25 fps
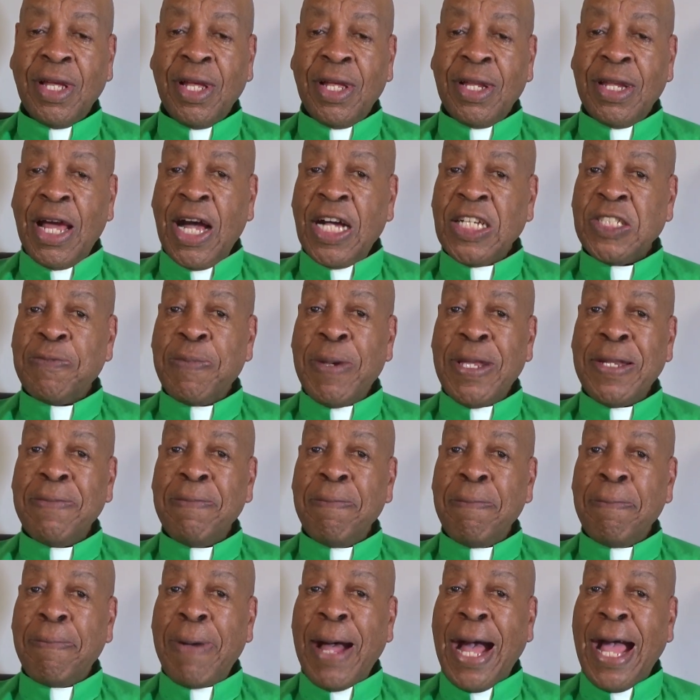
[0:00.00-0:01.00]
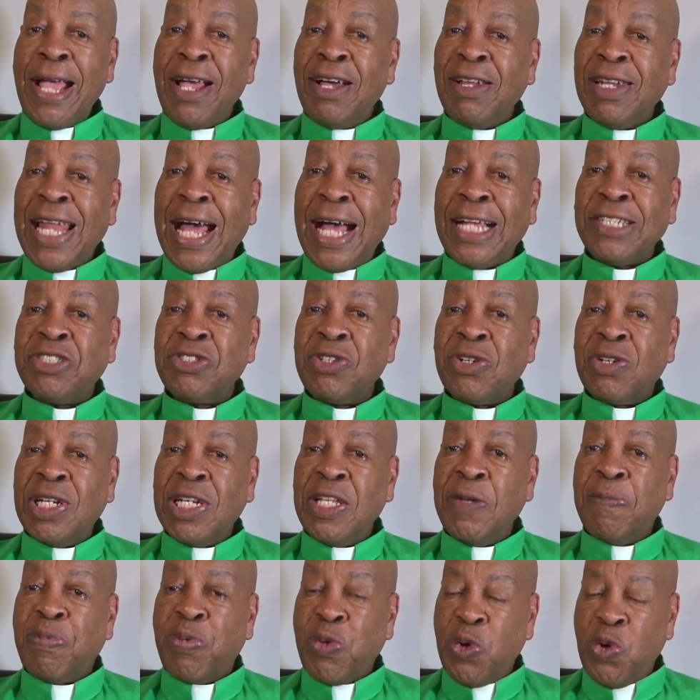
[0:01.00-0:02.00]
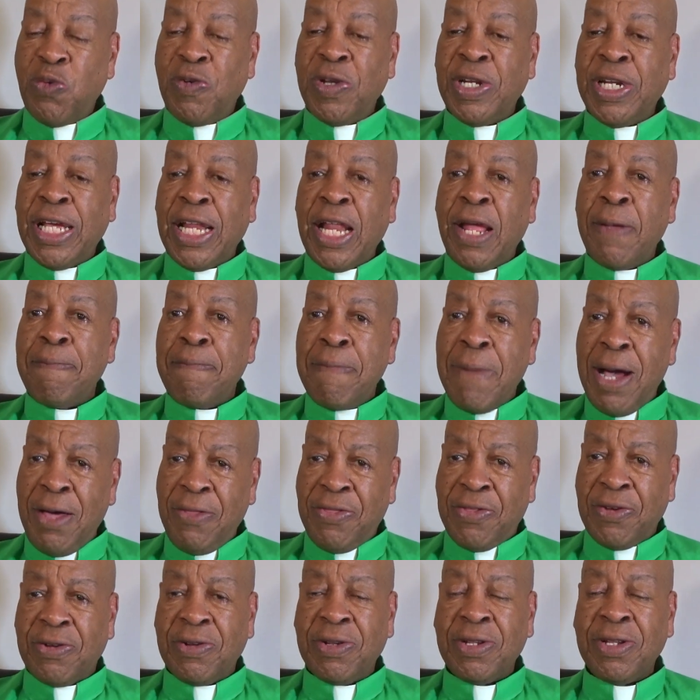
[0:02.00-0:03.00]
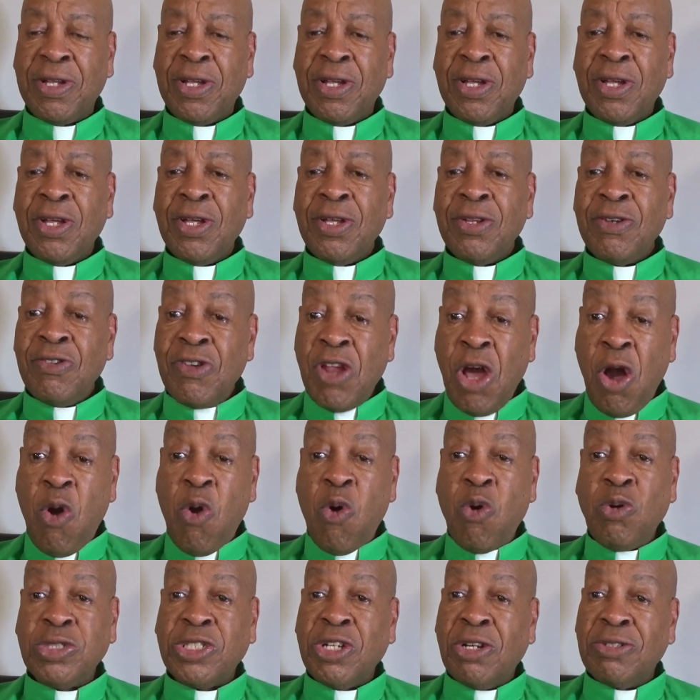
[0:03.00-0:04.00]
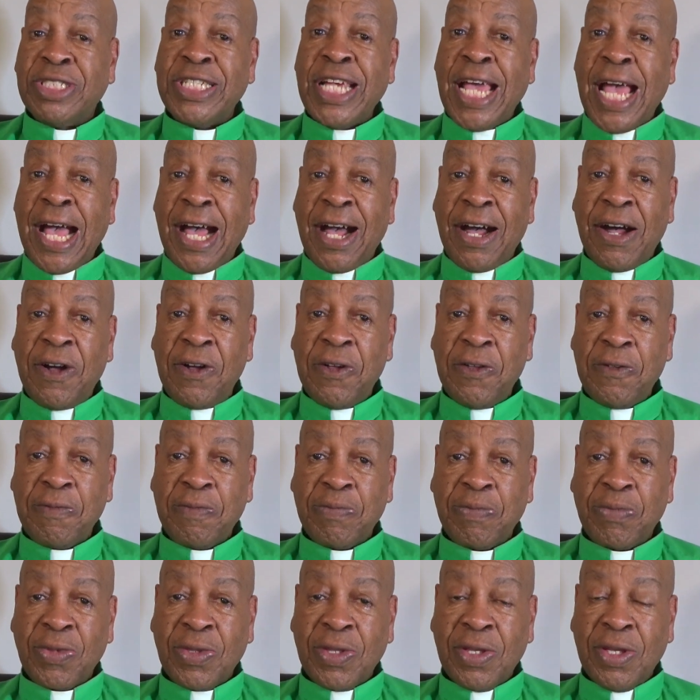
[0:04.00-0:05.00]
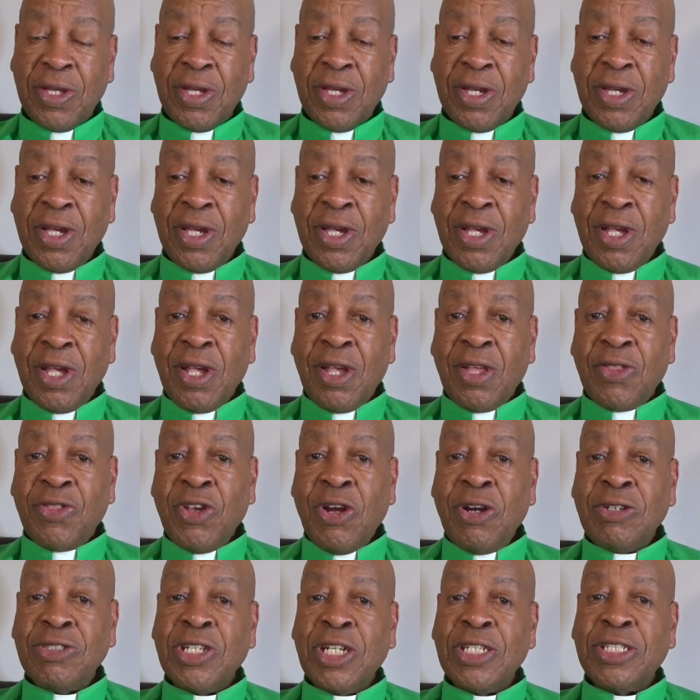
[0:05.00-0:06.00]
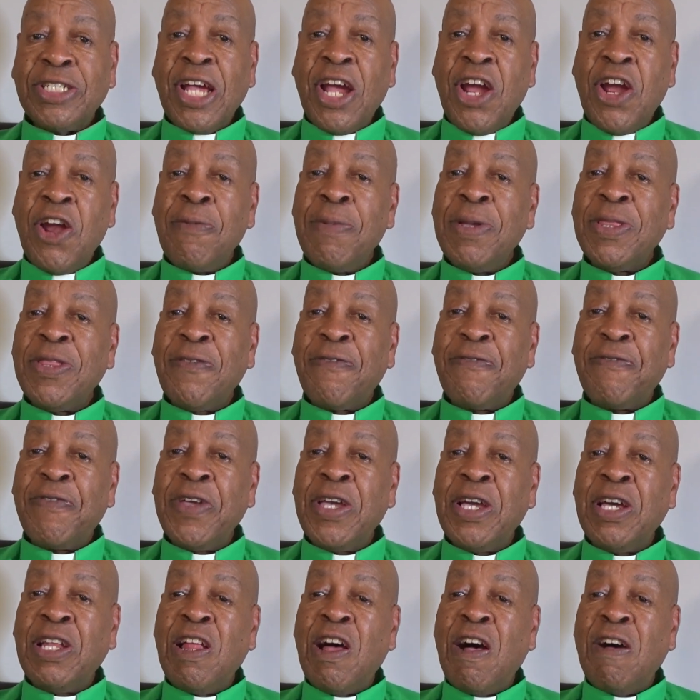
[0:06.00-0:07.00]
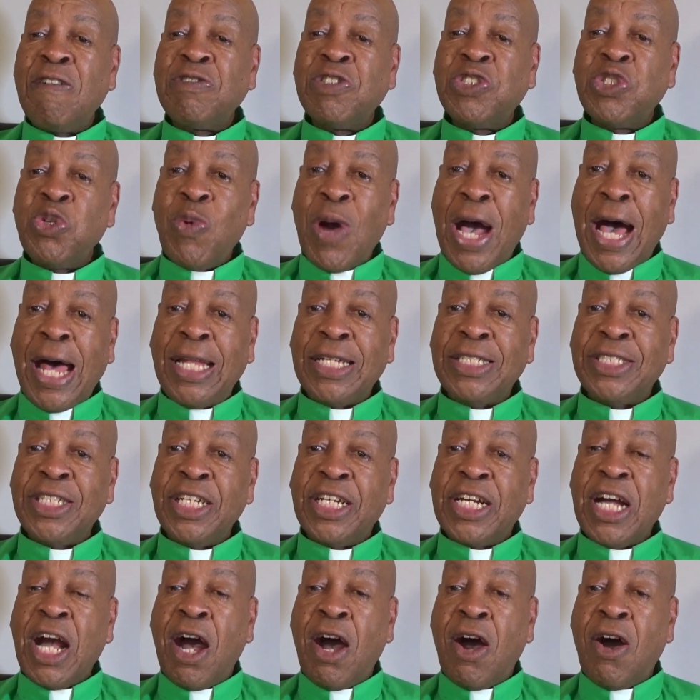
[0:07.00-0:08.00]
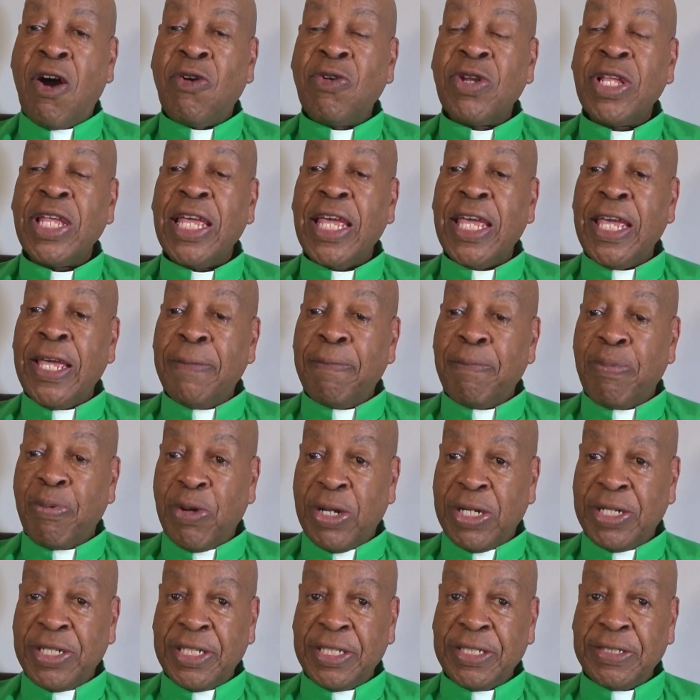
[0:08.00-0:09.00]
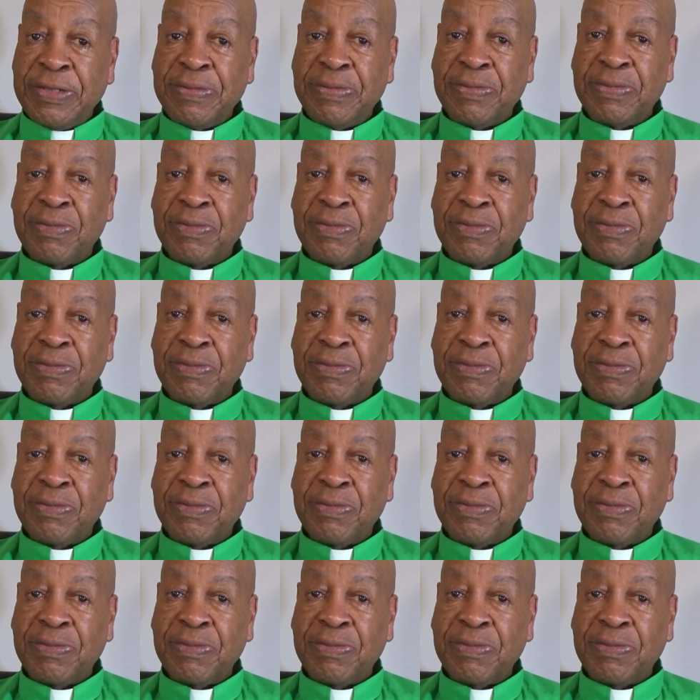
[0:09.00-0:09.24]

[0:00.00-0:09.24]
Now, it's been biologically proven that a mother knows her child. There's a term in the field of zoology called imprinting.